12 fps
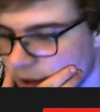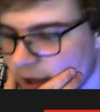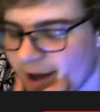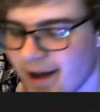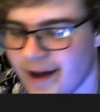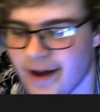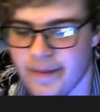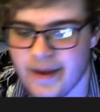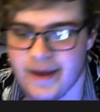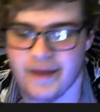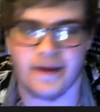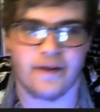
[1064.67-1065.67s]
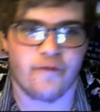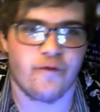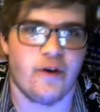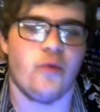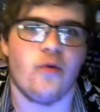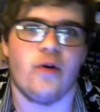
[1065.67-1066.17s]
ah, man, like
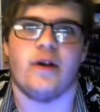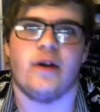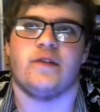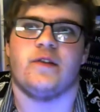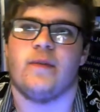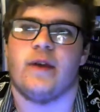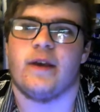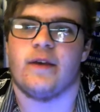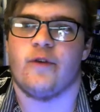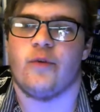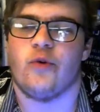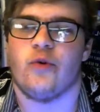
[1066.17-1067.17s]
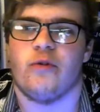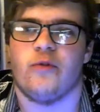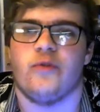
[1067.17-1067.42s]
February. It seemed like February was